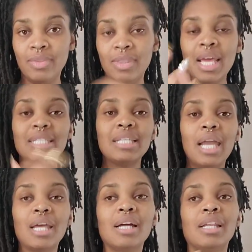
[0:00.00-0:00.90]
That's
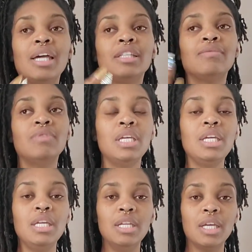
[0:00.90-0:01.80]
not a collective
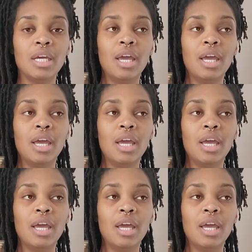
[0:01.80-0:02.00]
need.